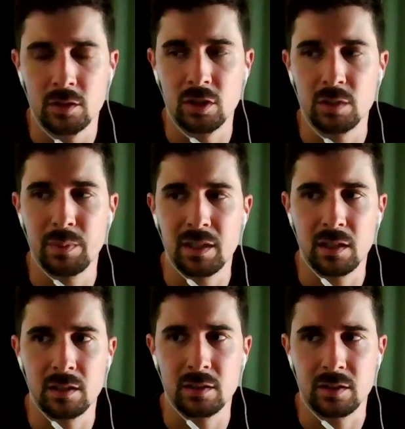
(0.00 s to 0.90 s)
just
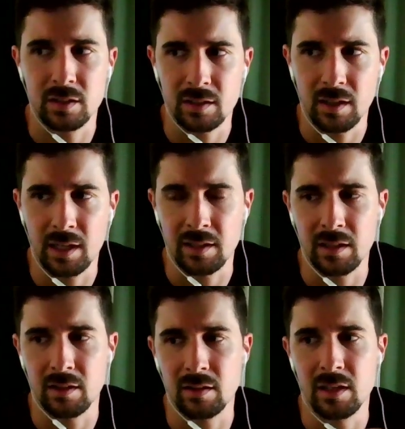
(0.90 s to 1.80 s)
because at the
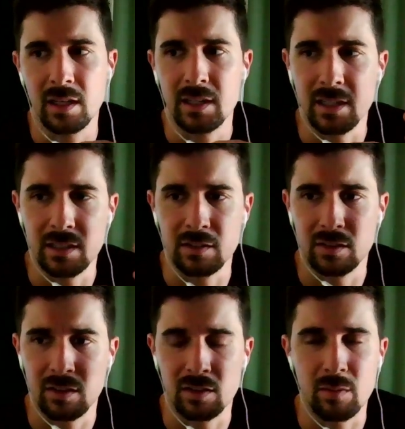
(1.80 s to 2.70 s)
end of the day,
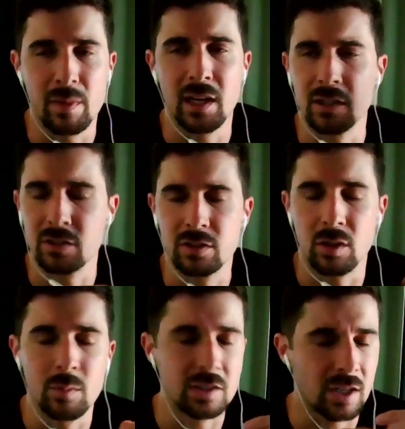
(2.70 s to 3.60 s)
the demand is
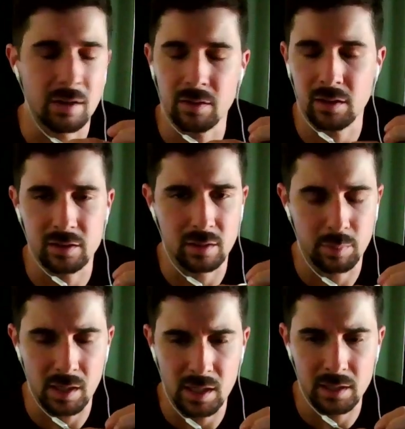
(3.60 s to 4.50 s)
so much higher than the
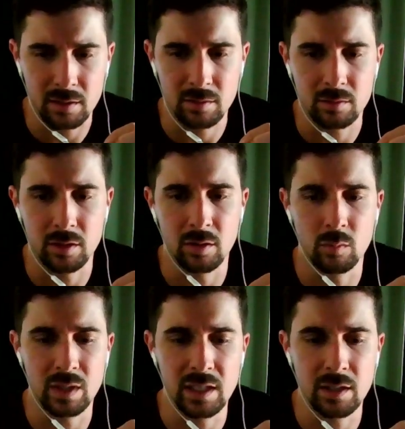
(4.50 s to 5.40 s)
supply.
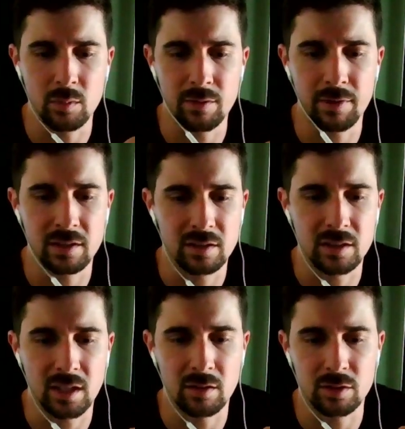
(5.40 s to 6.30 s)
We face
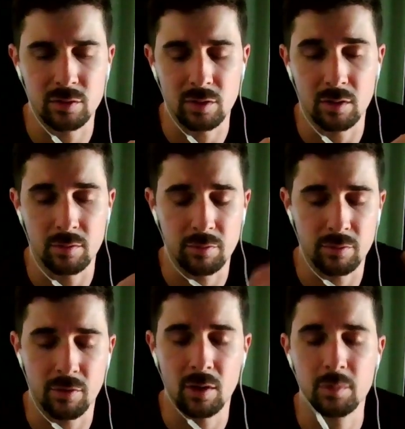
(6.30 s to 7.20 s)
the challenge
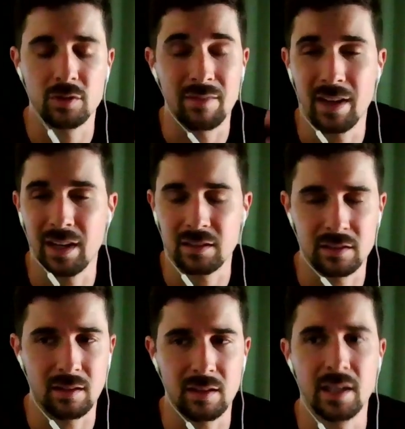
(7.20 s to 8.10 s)
for farmers to have
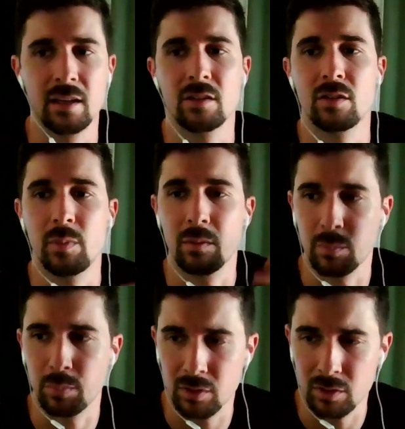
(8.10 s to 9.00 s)
access to land to be
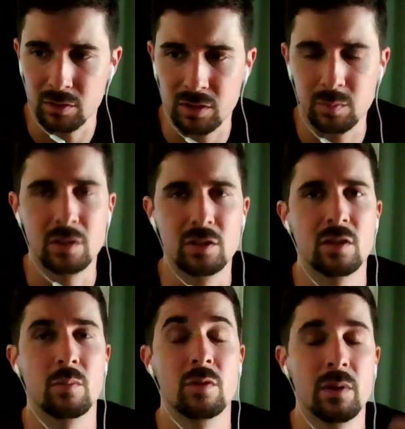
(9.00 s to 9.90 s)
able to produce as much,
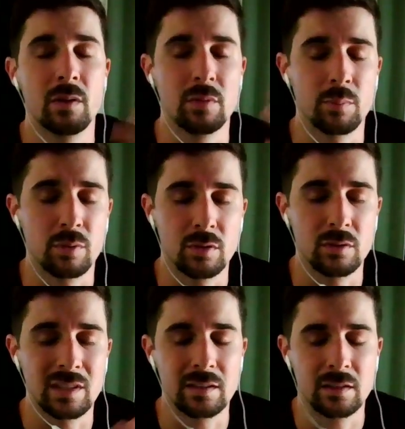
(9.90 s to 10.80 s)
to be able to
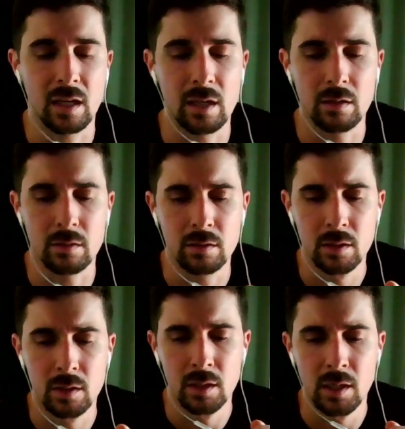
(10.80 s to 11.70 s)
produce at scale.
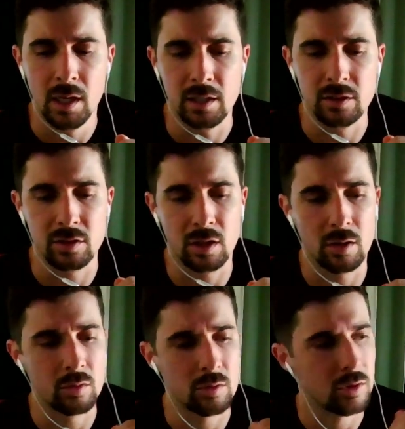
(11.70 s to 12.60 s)
And
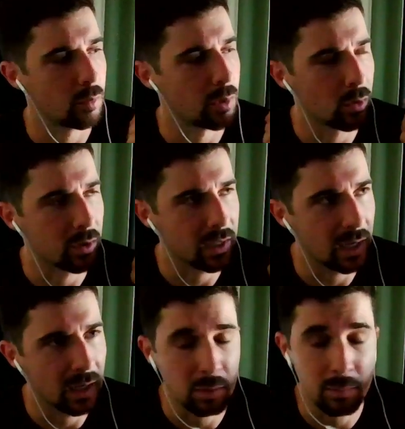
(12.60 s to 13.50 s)
so, we work
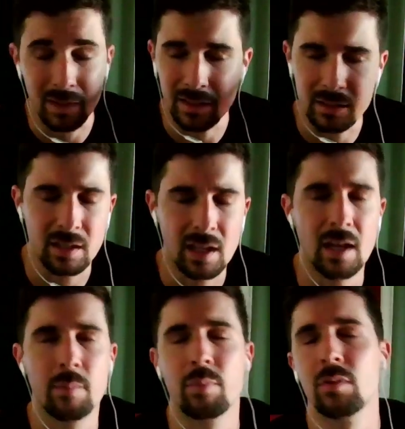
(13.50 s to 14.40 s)
at implementing
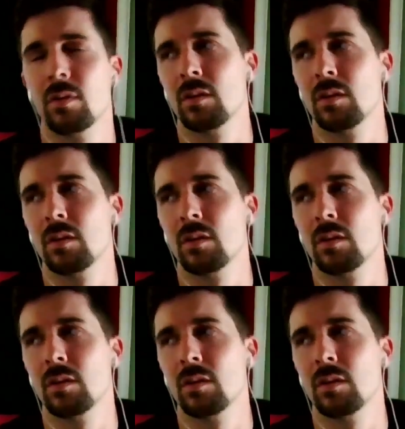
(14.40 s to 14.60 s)
SNAP,